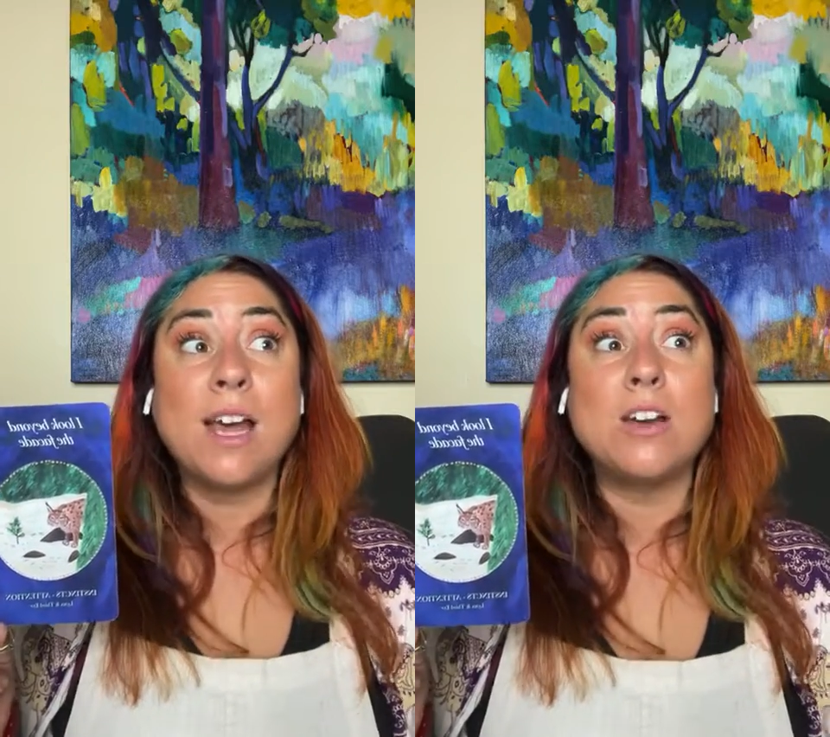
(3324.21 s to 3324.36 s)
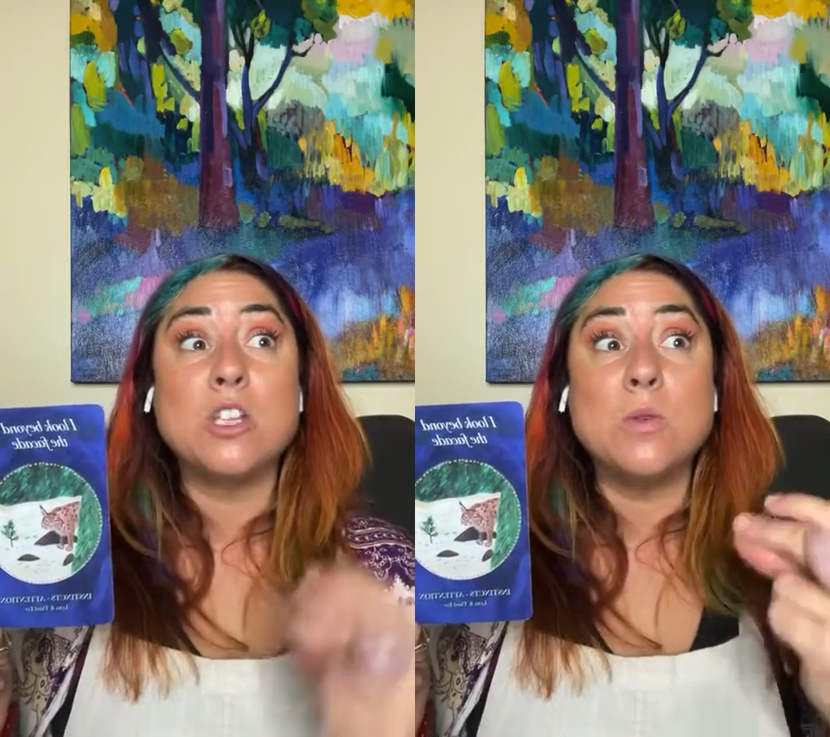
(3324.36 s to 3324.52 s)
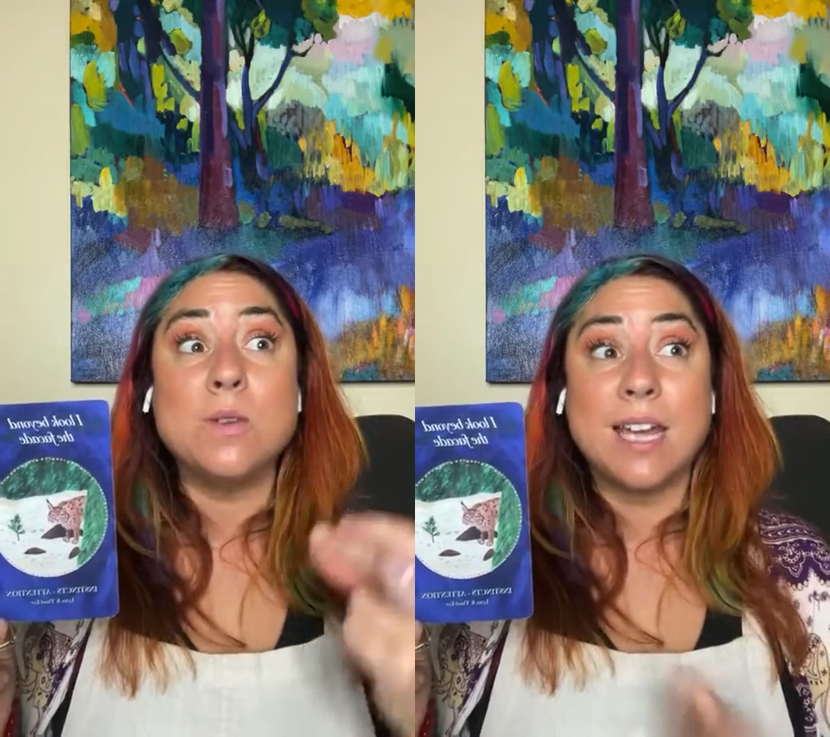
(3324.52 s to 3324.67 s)

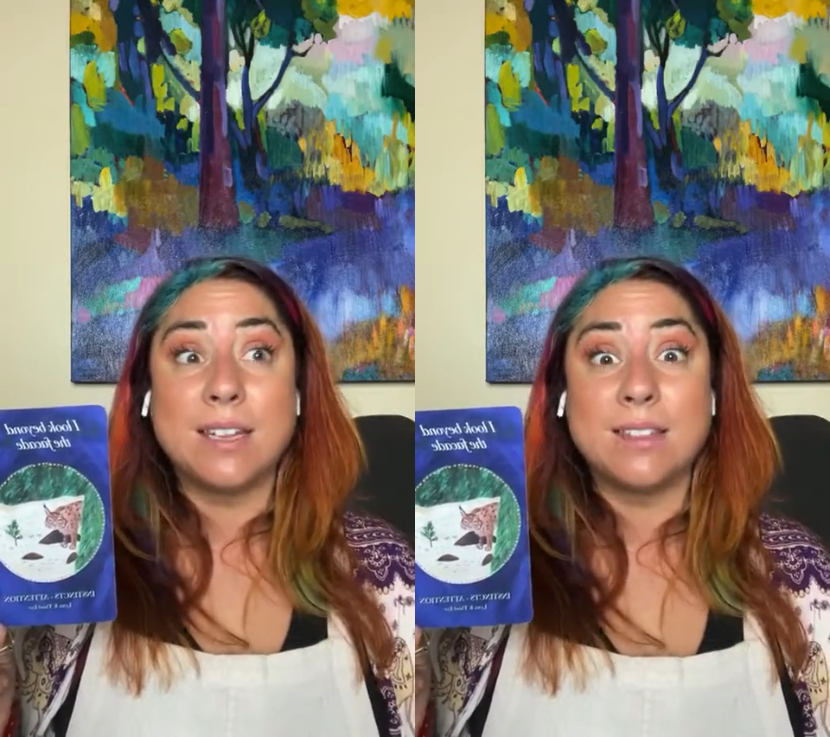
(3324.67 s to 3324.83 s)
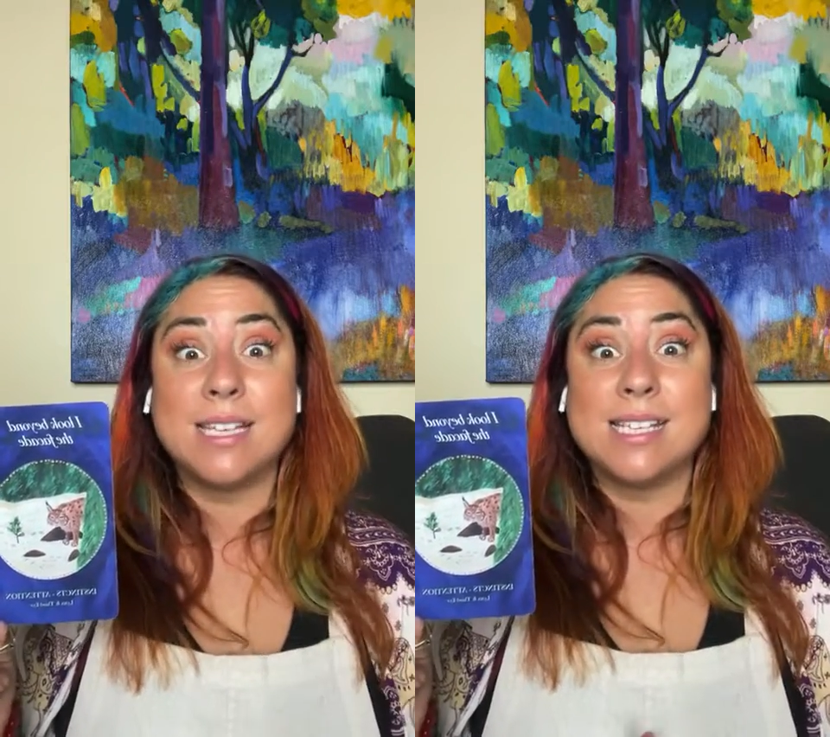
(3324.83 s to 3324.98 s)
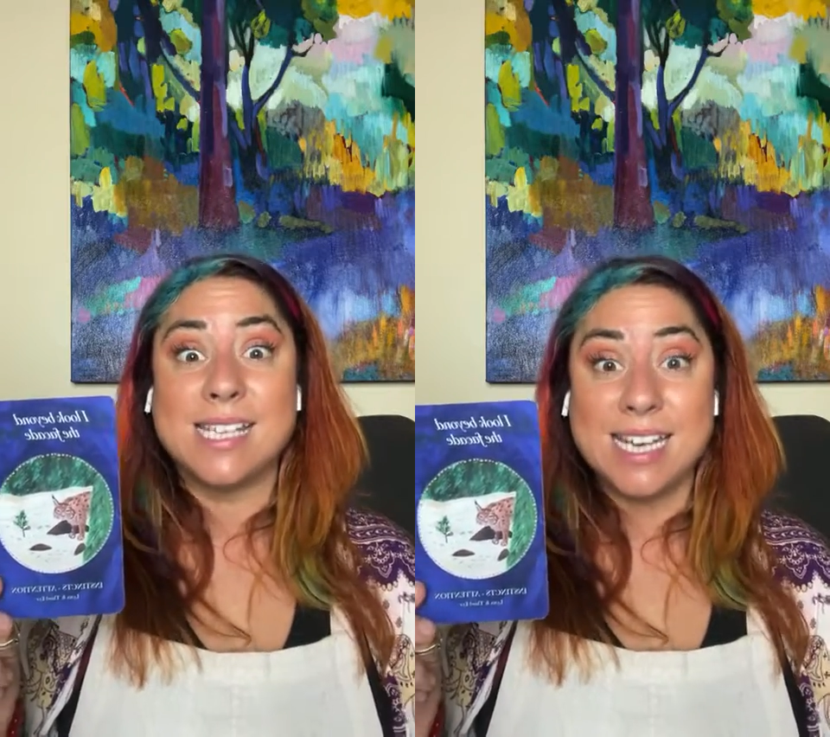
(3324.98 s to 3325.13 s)
how you
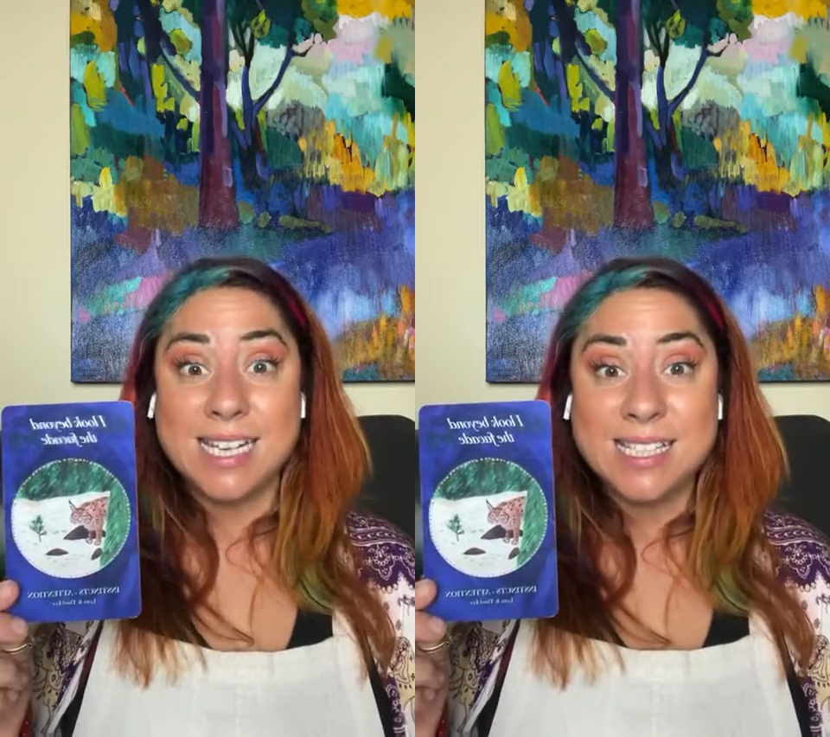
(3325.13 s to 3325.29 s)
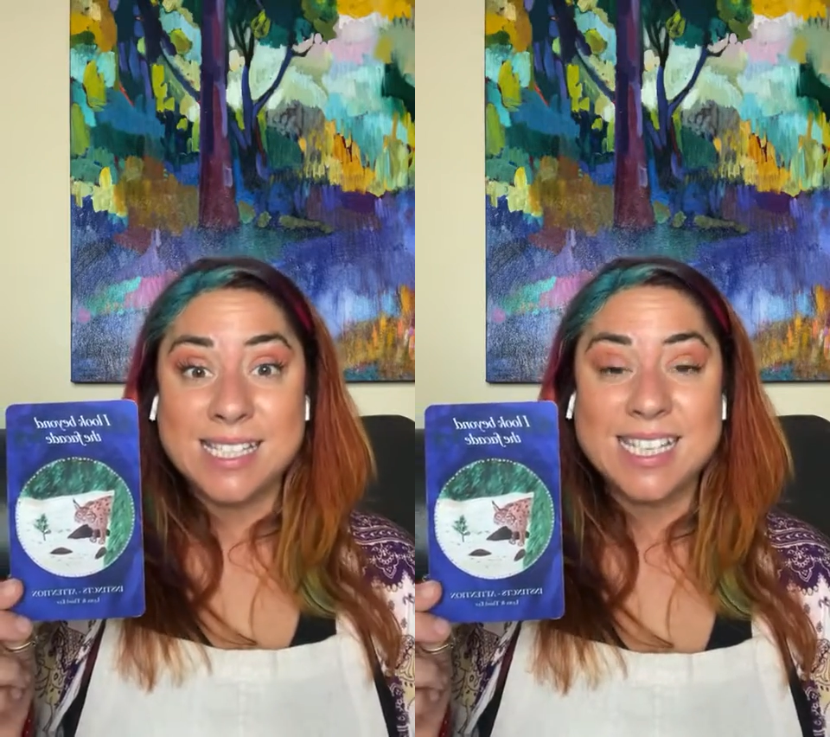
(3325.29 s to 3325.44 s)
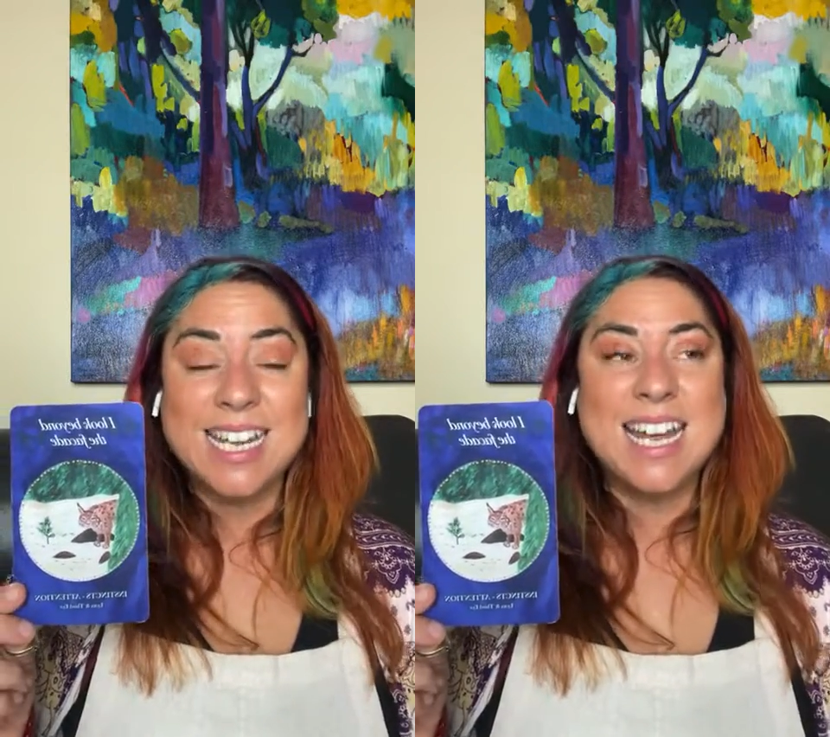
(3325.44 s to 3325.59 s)
get these
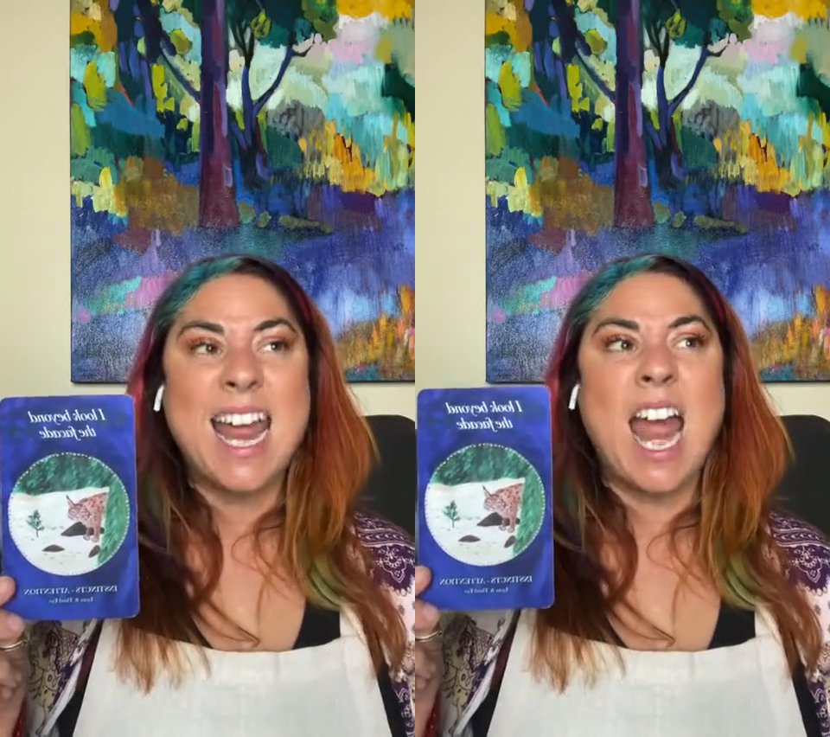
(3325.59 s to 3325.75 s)
hits,